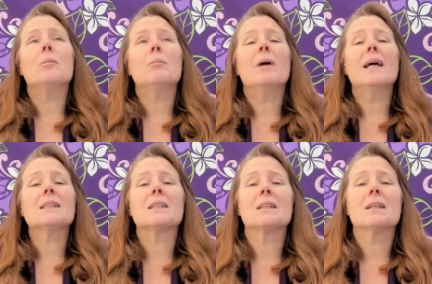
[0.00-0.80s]

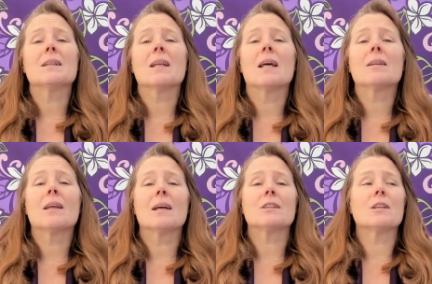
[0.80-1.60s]
imagine that
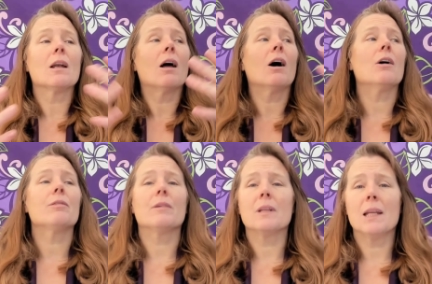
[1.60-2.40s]
there's
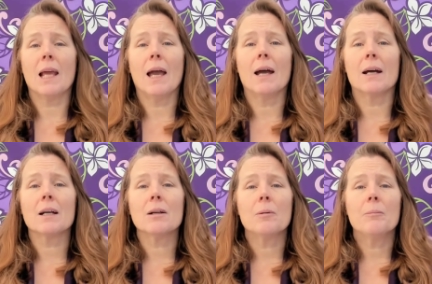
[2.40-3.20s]
love in the
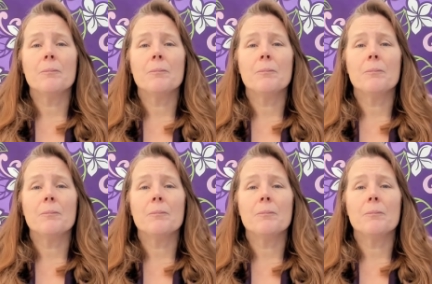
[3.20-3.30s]
air,